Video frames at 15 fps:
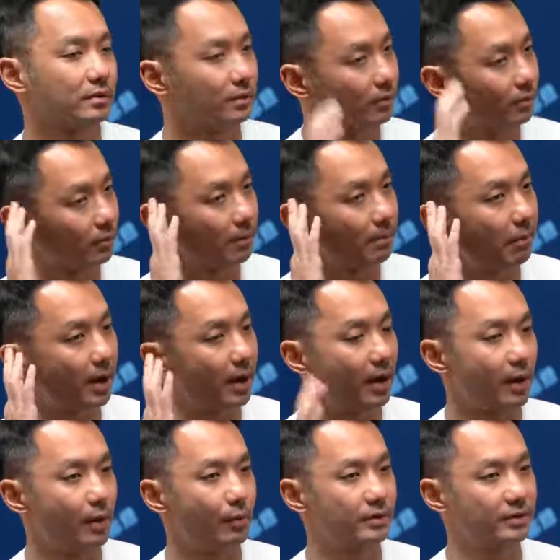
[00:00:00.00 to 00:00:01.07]

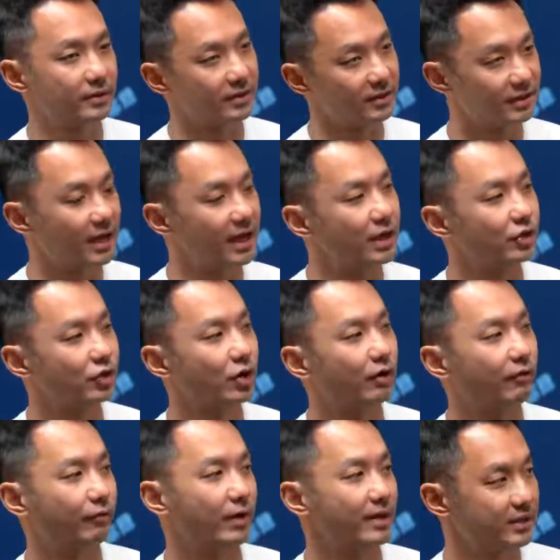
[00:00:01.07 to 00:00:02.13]
what's the stage
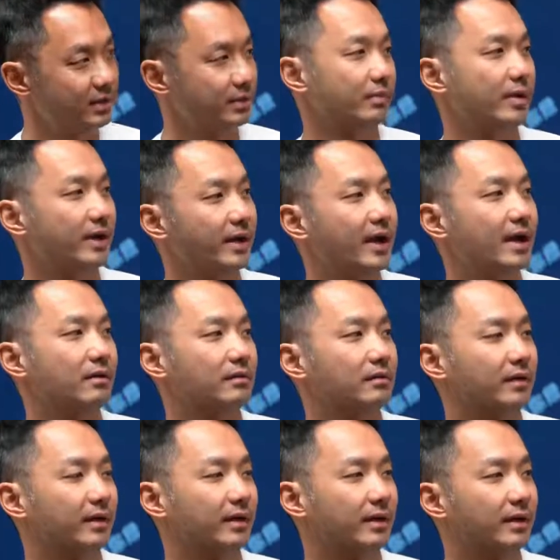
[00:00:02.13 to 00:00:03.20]
of Redsip right now?
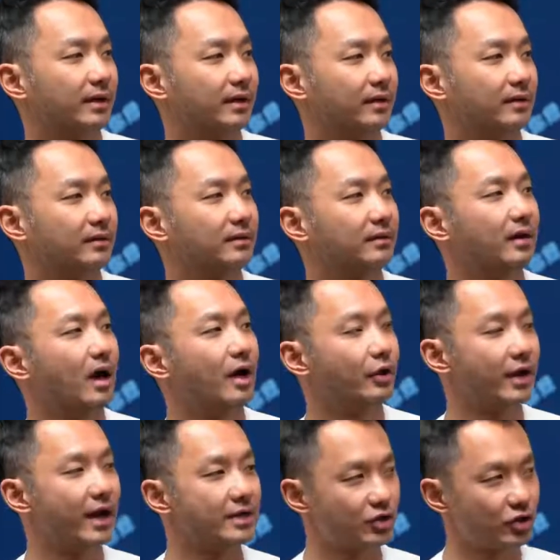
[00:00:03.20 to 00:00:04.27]
Like, you
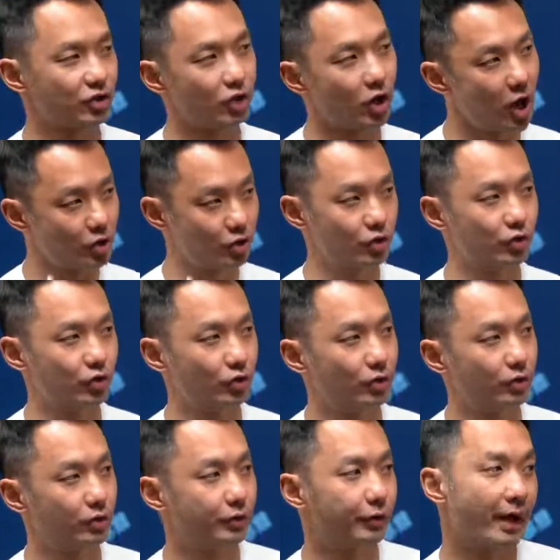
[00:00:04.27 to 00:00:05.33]
guys just launched
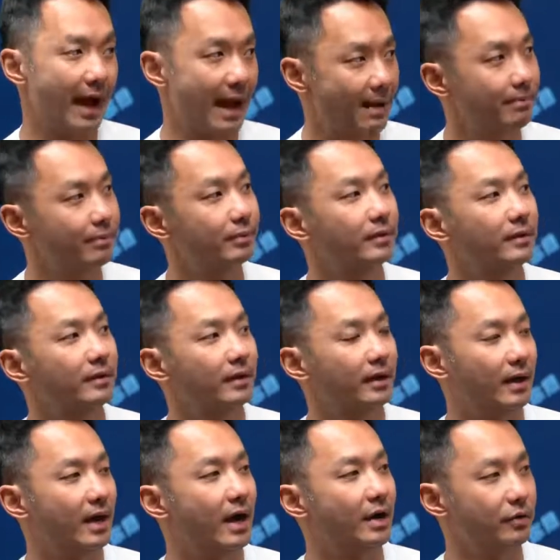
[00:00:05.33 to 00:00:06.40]
your app.
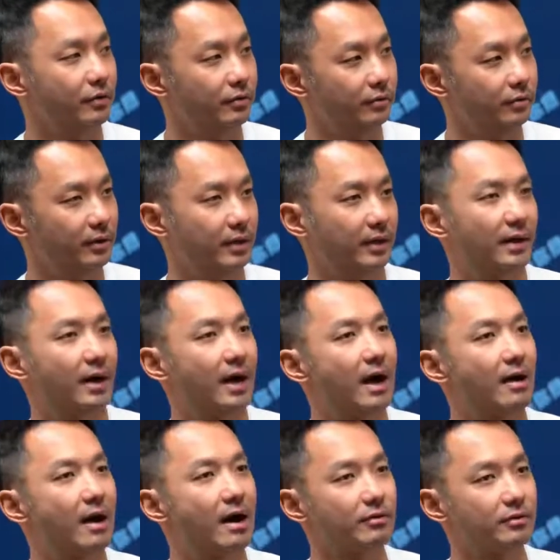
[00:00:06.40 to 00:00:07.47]
Are you
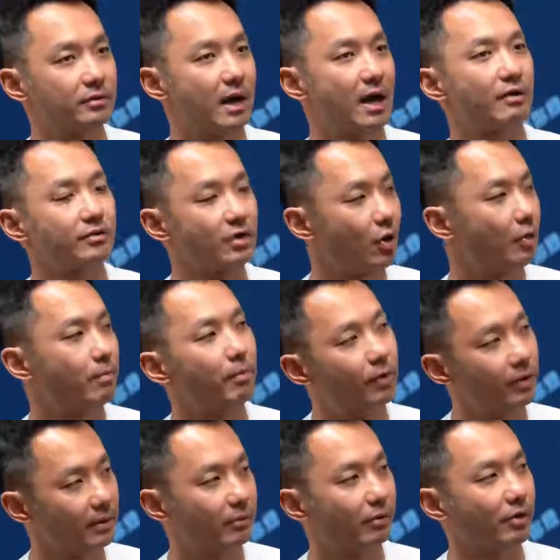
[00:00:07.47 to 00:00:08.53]
how's the
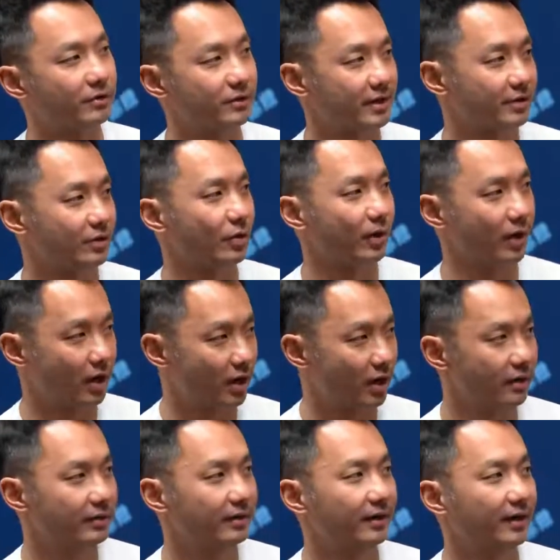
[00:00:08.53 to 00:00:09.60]
onboarding process going
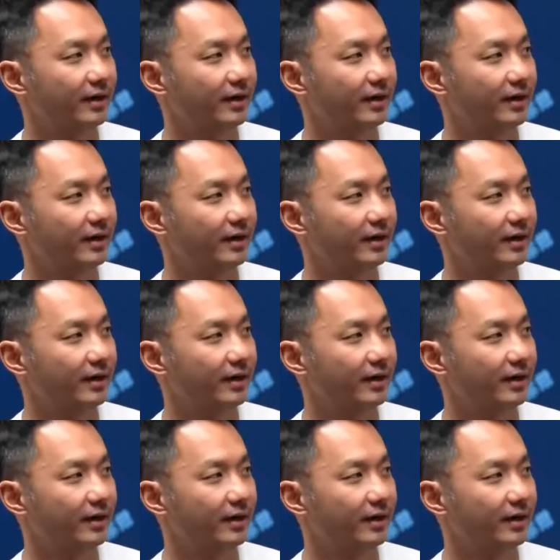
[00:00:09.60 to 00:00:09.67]
on?